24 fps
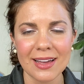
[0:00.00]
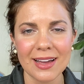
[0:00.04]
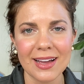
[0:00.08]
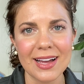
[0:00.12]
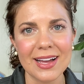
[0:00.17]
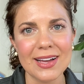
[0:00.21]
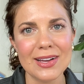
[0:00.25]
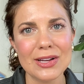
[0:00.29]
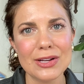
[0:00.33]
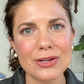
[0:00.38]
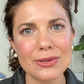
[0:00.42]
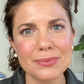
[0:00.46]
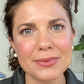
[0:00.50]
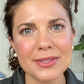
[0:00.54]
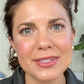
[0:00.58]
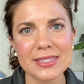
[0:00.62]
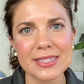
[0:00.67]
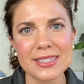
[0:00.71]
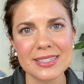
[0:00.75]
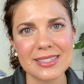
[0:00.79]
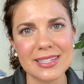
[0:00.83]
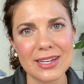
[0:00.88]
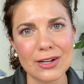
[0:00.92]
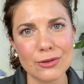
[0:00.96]
I hope this
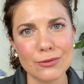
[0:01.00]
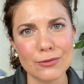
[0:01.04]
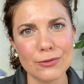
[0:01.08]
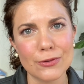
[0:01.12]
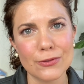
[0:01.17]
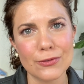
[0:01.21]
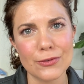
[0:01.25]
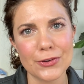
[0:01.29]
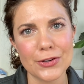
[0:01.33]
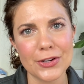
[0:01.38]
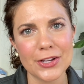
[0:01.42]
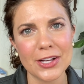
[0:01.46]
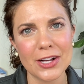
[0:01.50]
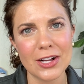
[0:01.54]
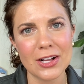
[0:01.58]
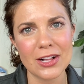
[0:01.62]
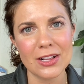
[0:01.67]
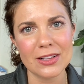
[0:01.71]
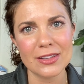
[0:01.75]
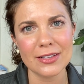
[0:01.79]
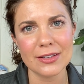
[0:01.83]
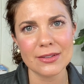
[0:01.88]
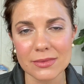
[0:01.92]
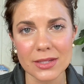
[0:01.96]
is helpful for
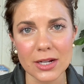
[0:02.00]
y'all.